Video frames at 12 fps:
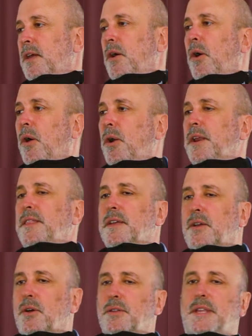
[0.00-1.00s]
All in
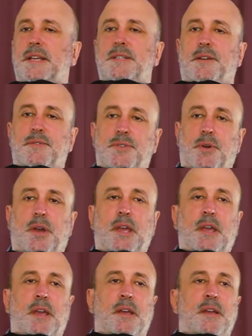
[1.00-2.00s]
the context of
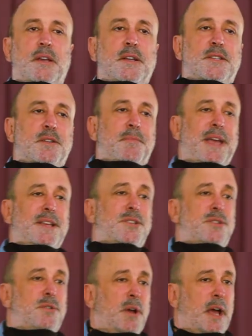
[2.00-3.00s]
joy. So make
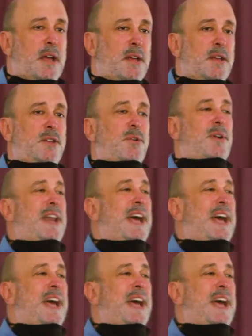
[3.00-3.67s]
sure your